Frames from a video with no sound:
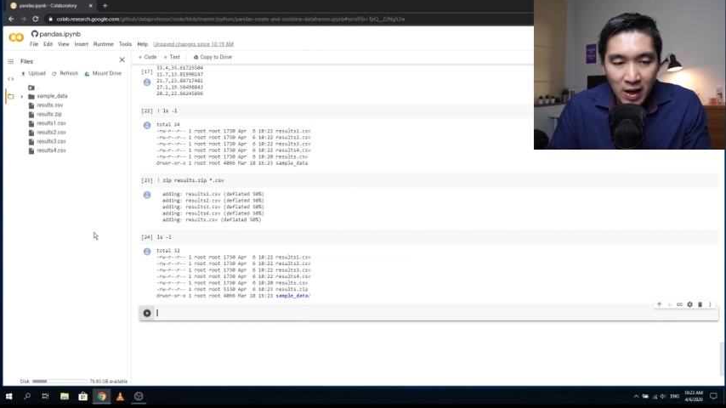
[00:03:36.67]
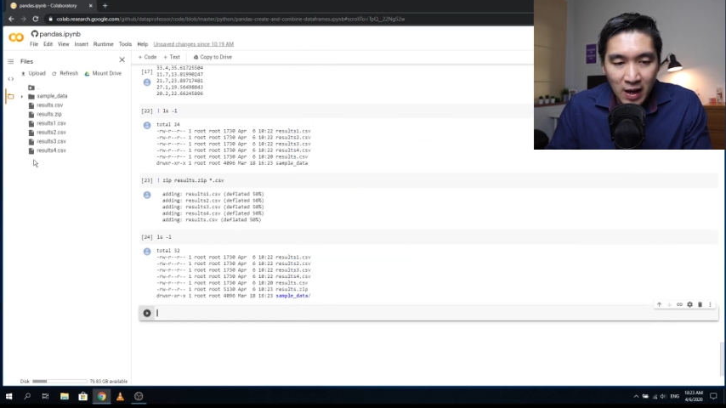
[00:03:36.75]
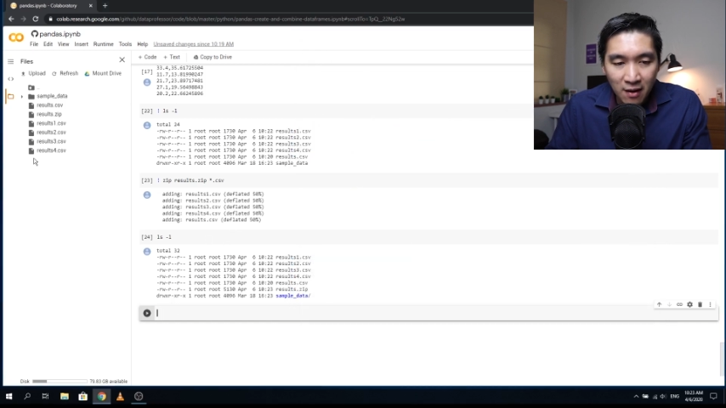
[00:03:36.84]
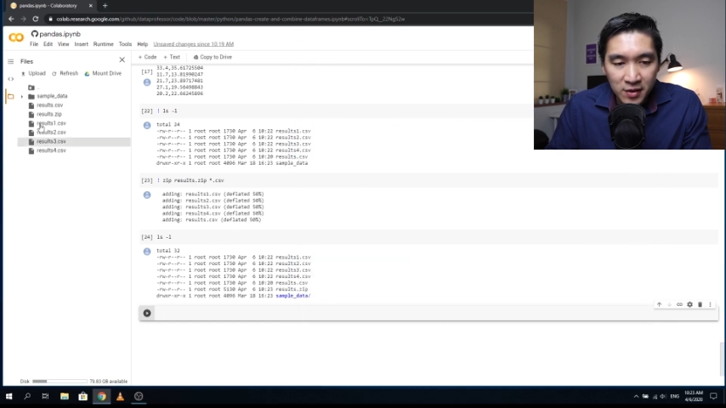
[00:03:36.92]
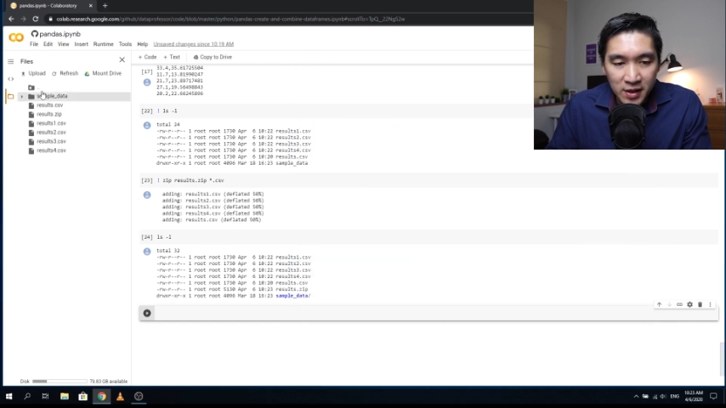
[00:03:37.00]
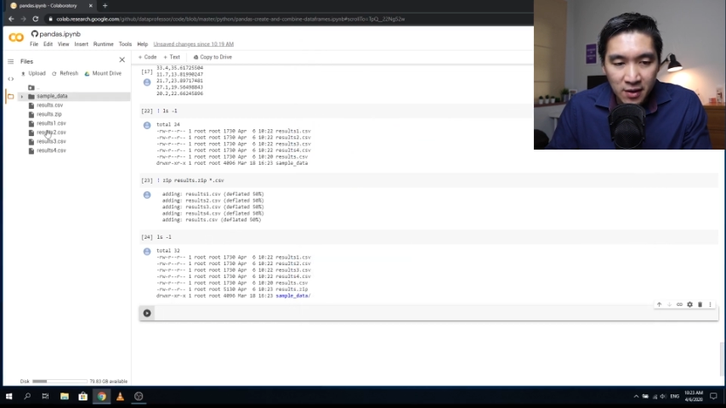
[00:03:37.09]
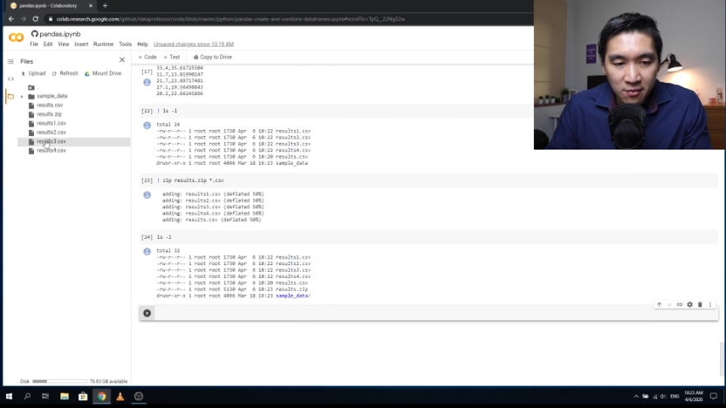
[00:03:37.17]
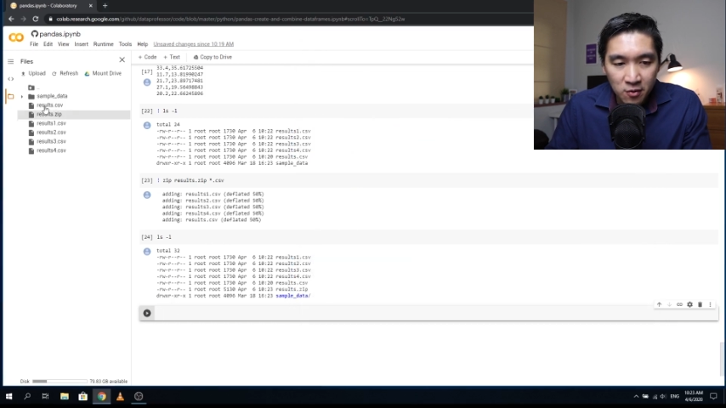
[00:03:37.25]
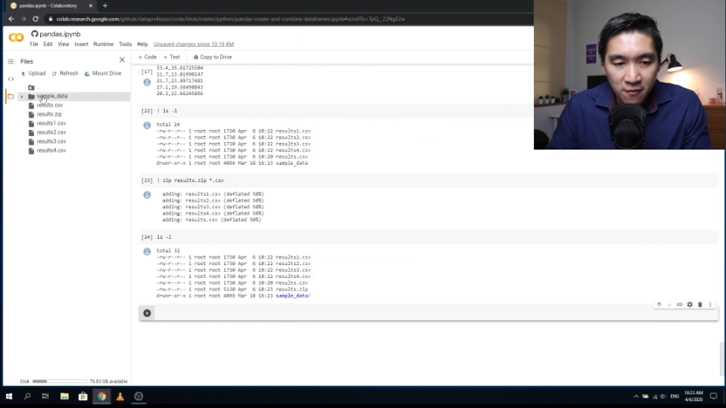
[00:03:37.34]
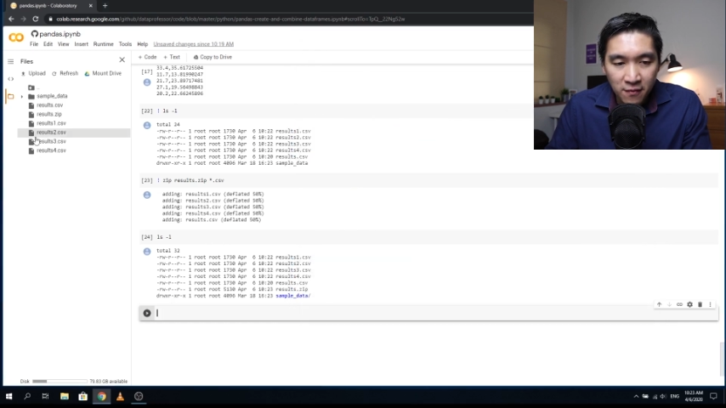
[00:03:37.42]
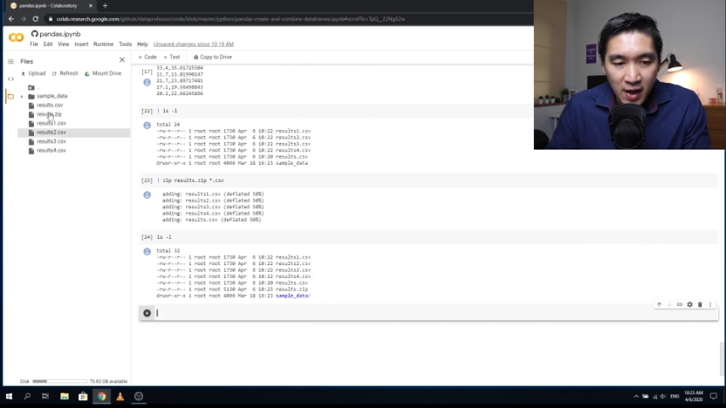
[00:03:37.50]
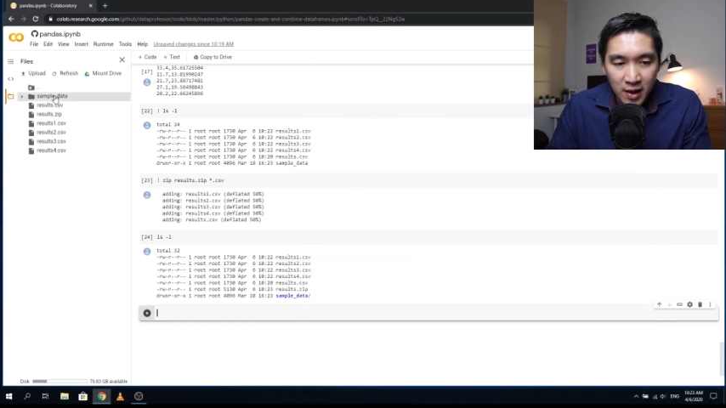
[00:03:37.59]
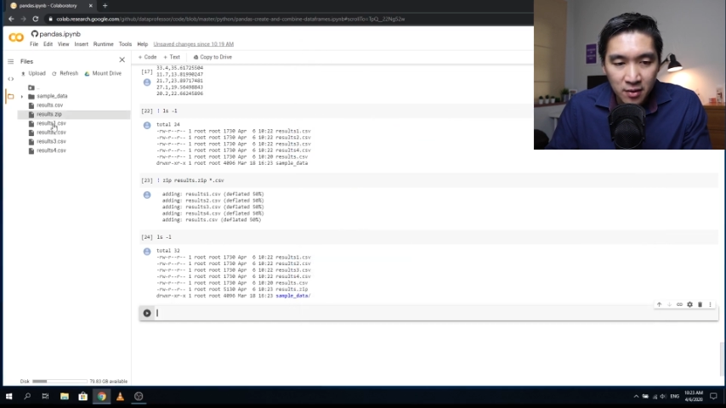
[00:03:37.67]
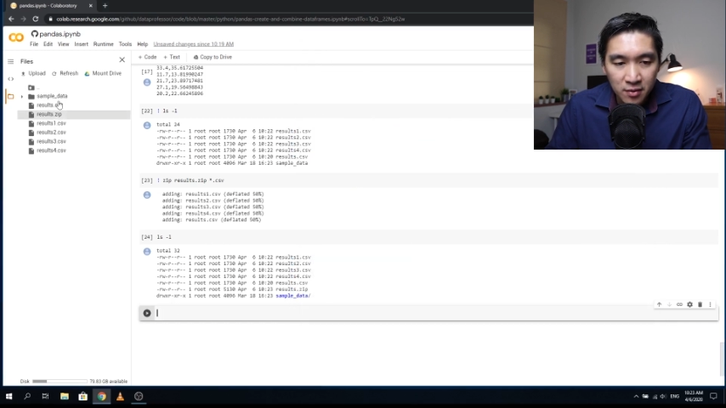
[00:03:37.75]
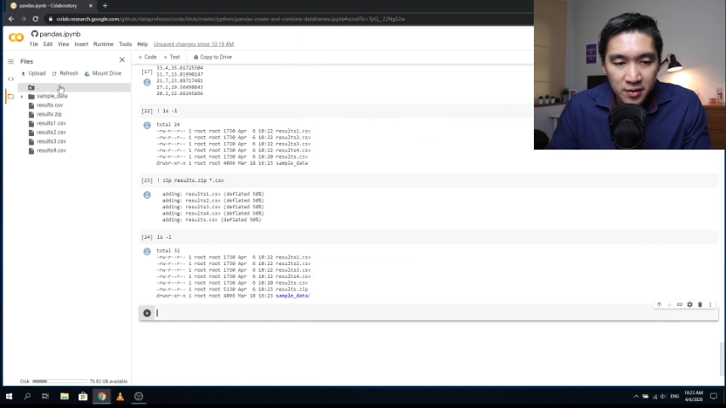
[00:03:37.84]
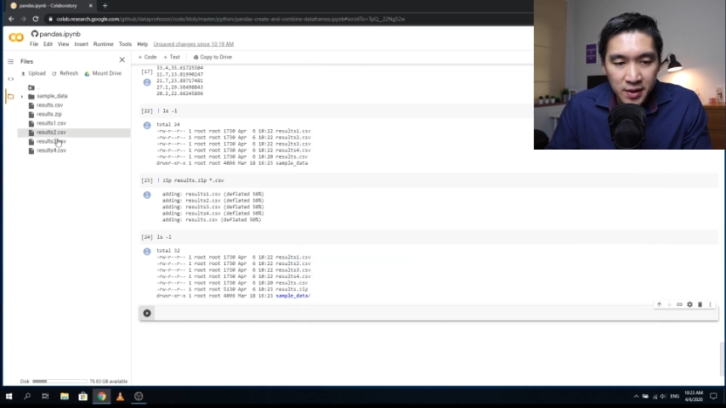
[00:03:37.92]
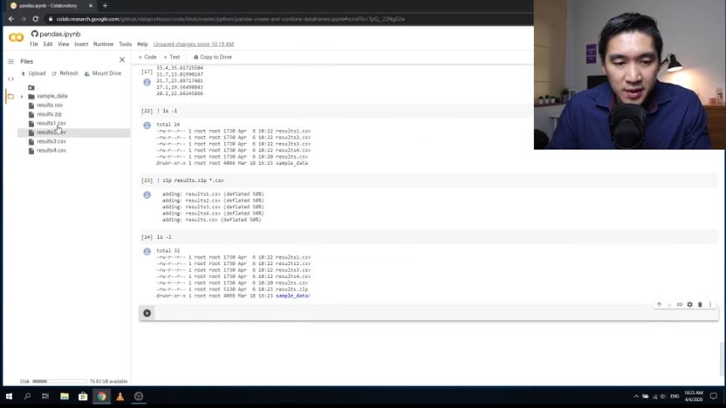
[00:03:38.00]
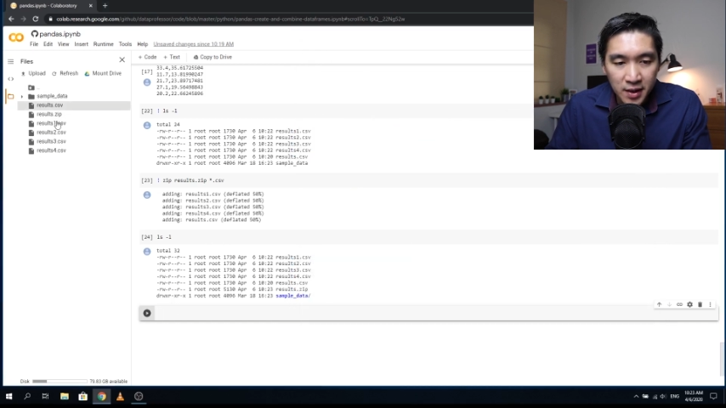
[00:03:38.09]
have several
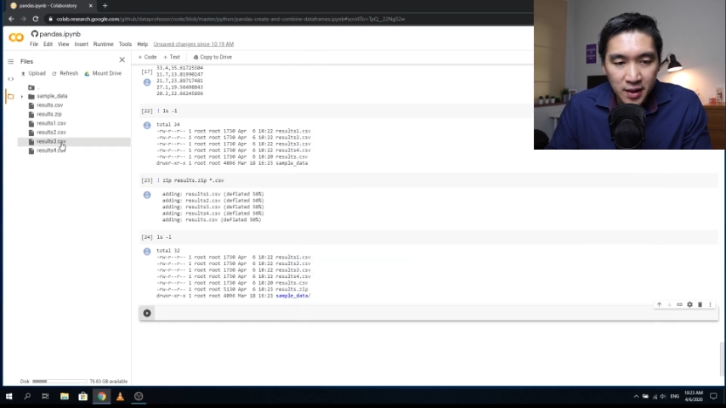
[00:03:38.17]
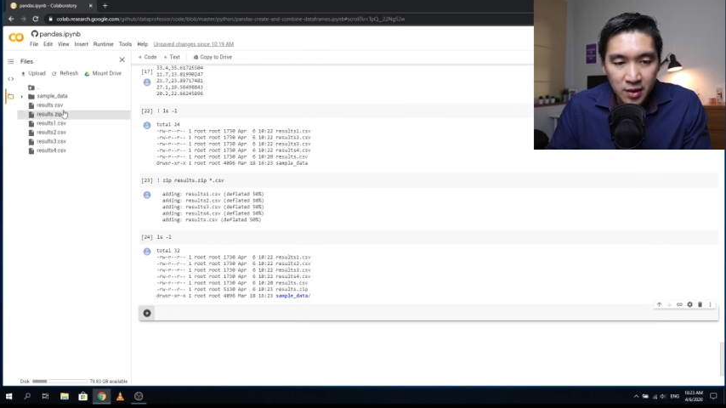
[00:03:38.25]
files